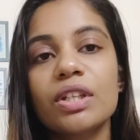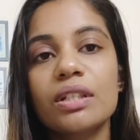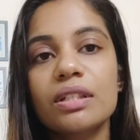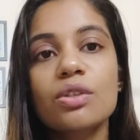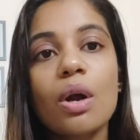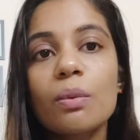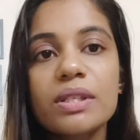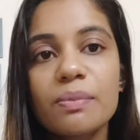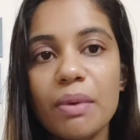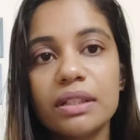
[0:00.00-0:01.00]
it is
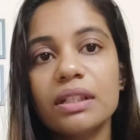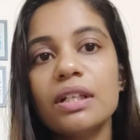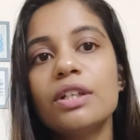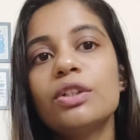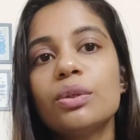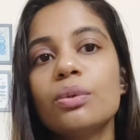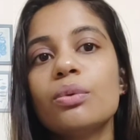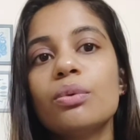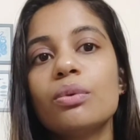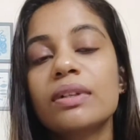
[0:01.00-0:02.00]
always better
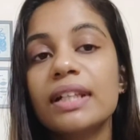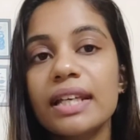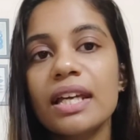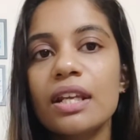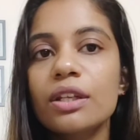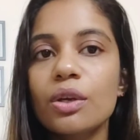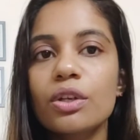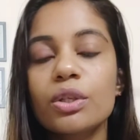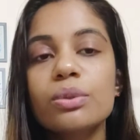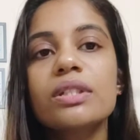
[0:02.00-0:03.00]
to clear
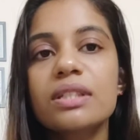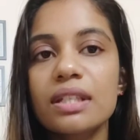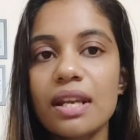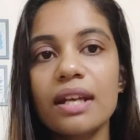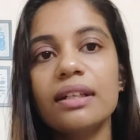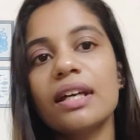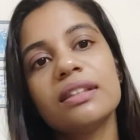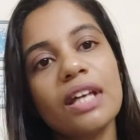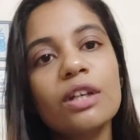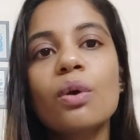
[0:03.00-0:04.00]
your UGC NET
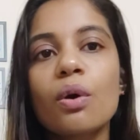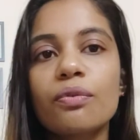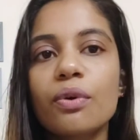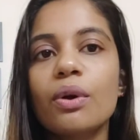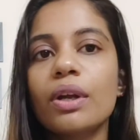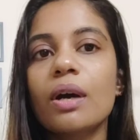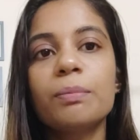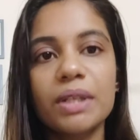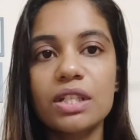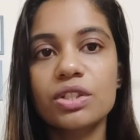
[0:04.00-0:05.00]
and then go for a
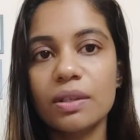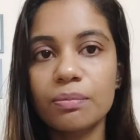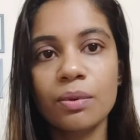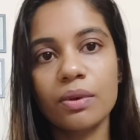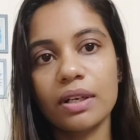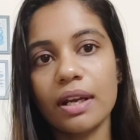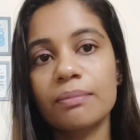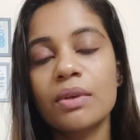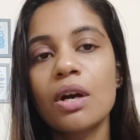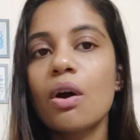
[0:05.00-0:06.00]
PhD
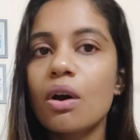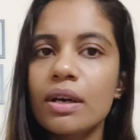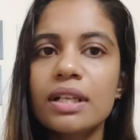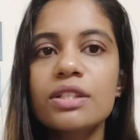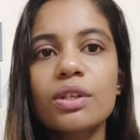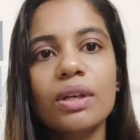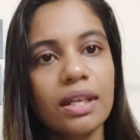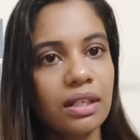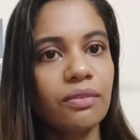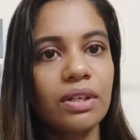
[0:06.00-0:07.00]
program, or else you
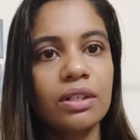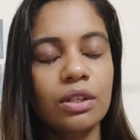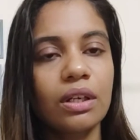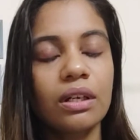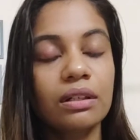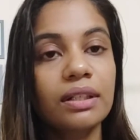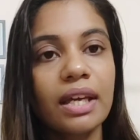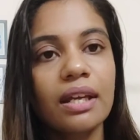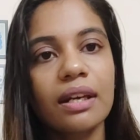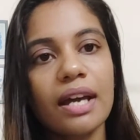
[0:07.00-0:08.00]
can even
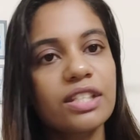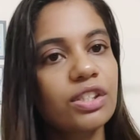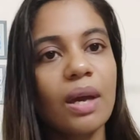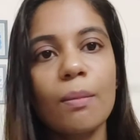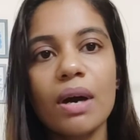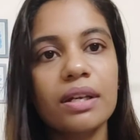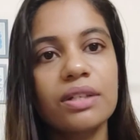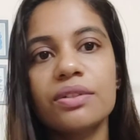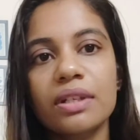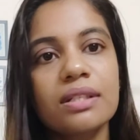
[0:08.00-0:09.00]
clear ICMR
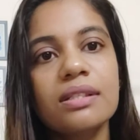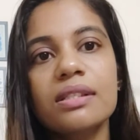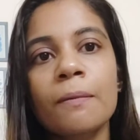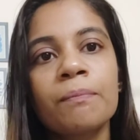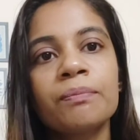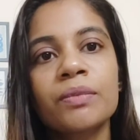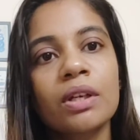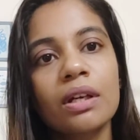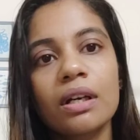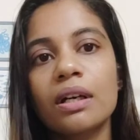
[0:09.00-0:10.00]
entrance
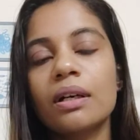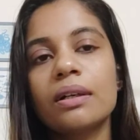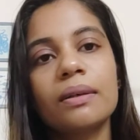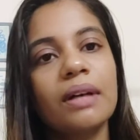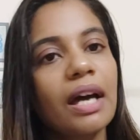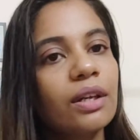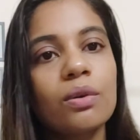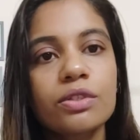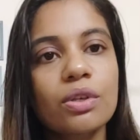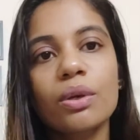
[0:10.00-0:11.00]
and
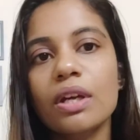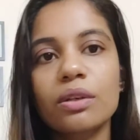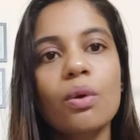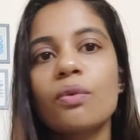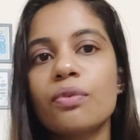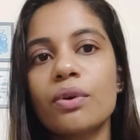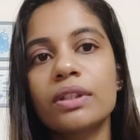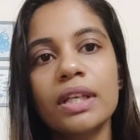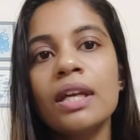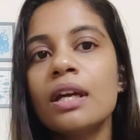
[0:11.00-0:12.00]
also you can go for
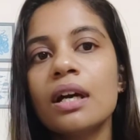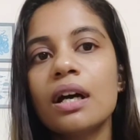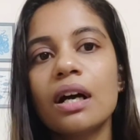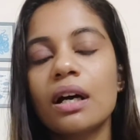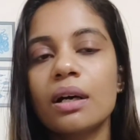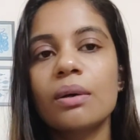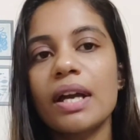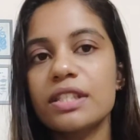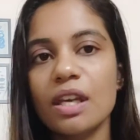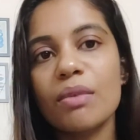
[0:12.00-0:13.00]
the
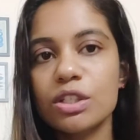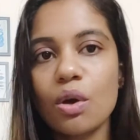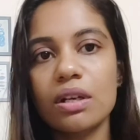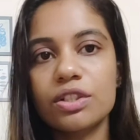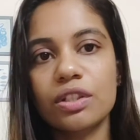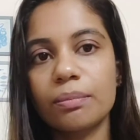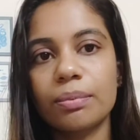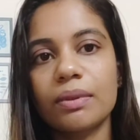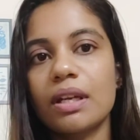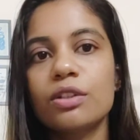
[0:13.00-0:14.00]
ICMR
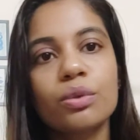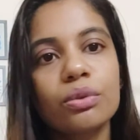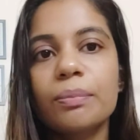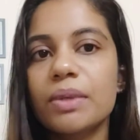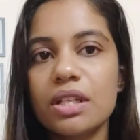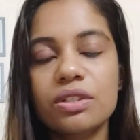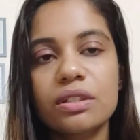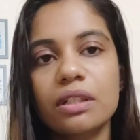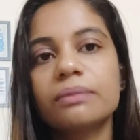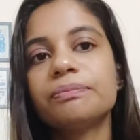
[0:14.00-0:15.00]
scholarship and do the
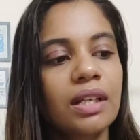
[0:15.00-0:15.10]
PhD.